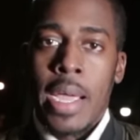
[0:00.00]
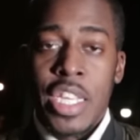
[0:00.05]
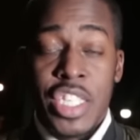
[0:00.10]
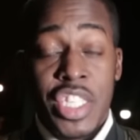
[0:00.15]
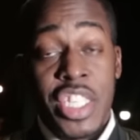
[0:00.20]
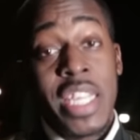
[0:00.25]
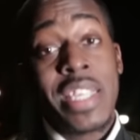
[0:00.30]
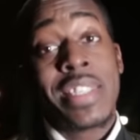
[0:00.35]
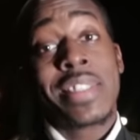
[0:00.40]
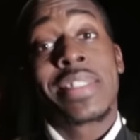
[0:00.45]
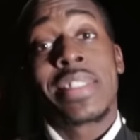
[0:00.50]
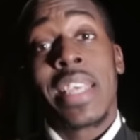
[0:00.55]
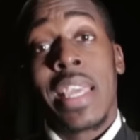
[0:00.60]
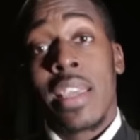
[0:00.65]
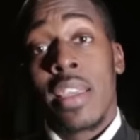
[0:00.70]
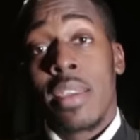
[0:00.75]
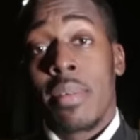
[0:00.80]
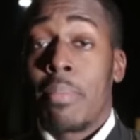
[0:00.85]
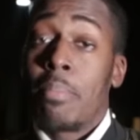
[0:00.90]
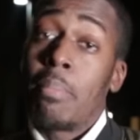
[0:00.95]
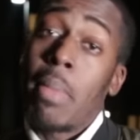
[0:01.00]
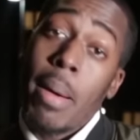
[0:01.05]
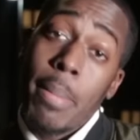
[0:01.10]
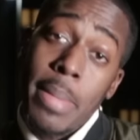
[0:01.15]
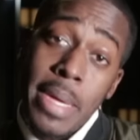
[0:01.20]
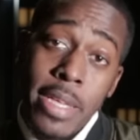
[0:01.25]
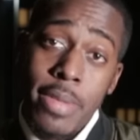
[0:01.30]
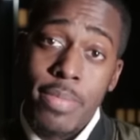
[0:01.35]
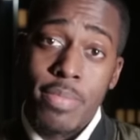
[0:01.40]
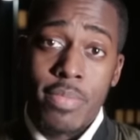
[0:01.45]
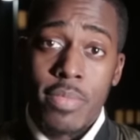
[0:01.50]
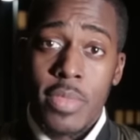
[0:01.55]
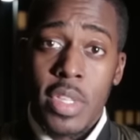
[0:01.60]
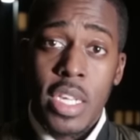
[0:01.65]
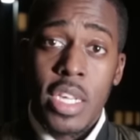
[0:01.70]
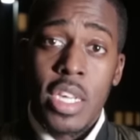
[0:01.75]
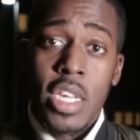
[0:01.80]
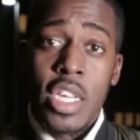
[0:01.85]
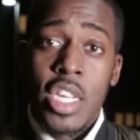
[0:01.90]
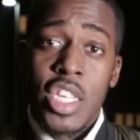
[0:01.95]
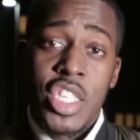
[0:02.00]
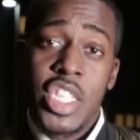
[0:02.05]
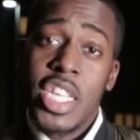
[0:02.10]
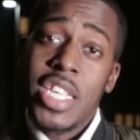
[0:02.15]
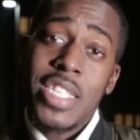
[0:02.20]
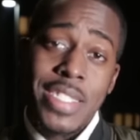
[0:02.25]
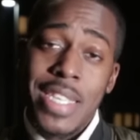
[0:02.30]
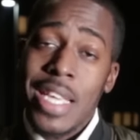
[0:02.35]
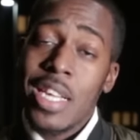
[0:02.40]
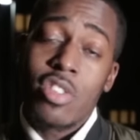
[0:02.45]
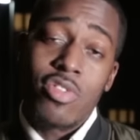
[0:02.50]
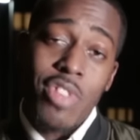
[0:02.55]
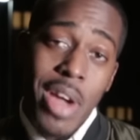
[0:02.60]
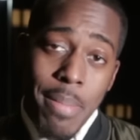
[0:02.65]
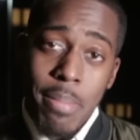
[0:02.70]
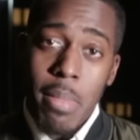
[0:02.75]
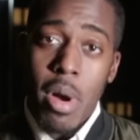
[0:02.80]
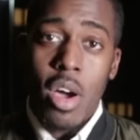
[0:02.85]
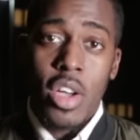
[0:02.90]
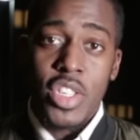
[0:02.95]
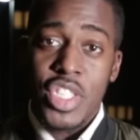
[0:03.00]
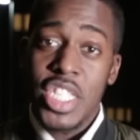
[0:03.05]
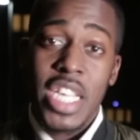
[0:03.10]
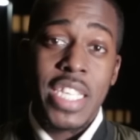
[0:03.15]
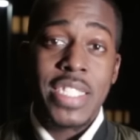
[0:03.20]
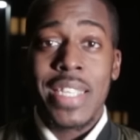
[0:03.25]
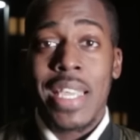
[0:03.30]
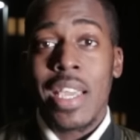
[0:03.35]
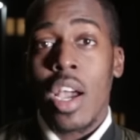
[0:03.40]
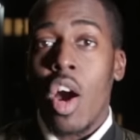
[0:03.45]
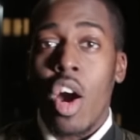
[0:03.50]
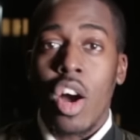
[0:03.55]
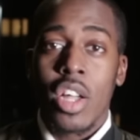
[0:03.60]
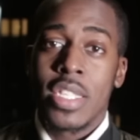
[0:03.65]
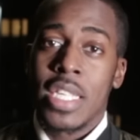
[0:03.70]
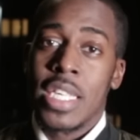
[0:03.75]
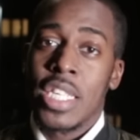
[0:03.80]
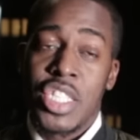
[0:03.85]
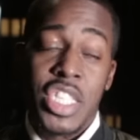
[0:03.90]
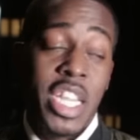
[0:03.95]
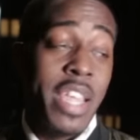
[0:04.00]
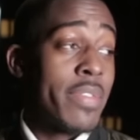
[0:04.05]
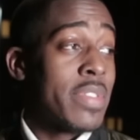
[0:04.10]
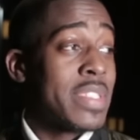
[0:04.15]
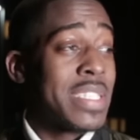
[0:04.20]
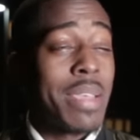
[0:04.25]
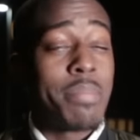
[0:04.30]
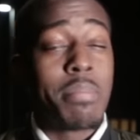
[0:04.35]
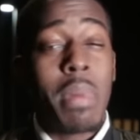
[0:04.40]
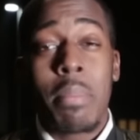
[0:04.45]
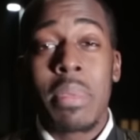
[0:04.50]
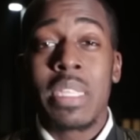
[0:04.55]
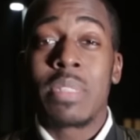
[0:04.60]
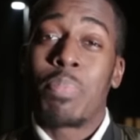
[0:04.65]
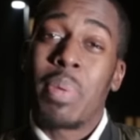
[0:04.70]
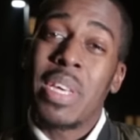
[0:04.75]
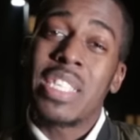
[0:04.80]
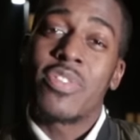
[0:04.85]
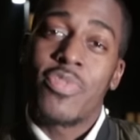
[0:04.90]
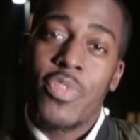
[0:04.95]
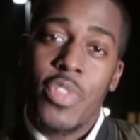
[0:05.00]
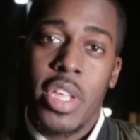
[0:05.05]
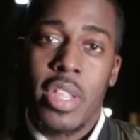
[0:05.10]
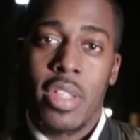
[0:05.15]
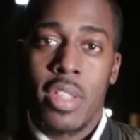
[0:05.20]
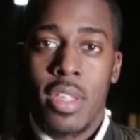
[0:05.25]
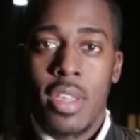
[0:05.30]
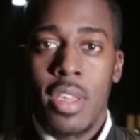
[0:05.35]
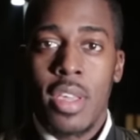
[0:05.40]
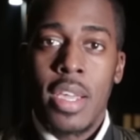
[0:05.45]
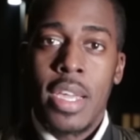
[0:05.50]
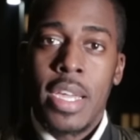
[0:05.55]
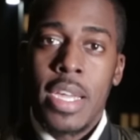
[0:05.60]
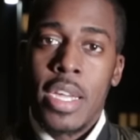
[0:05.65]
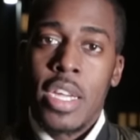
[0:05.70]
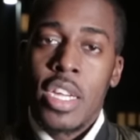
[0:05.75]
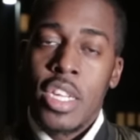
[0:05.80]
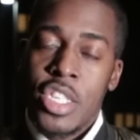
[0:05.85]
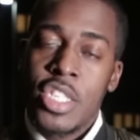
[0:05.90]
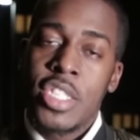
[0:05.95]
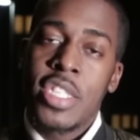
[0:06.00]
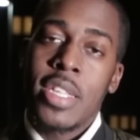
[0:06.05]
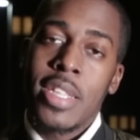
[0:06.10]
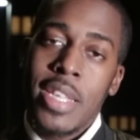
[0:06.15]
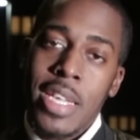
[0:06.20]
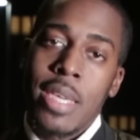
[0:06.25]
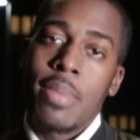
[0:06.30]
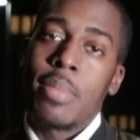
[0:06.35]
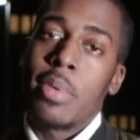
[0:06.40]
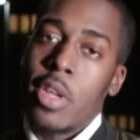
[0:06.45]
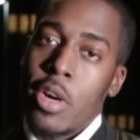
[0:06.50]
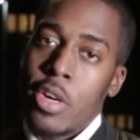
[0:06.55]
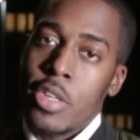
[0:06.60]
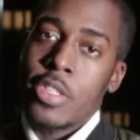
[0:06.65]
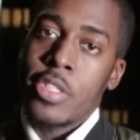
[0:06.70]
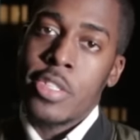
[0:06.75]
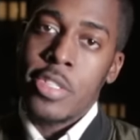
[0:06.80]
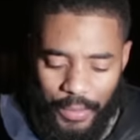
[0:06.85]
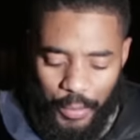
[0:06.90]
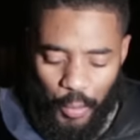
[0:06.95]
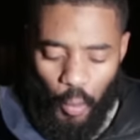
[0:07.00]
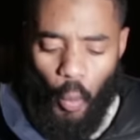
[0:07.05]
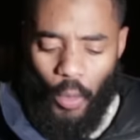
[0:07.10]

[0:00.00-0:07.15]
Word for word: She didn't say mummy, she didn't say grandma, she didn't say auntie, she didn't even say mummy's best friend. She said Nicki Minaj.